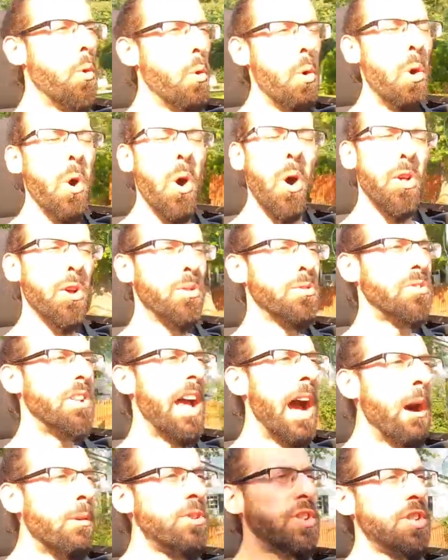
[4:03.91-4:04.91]
Oh, those
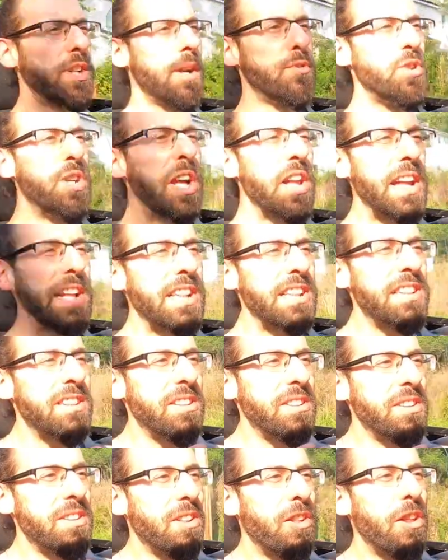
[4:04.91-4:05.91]
downshifts. You got like
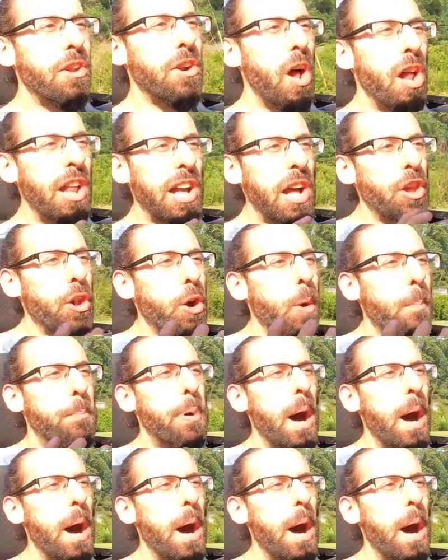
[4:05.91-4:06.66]
a little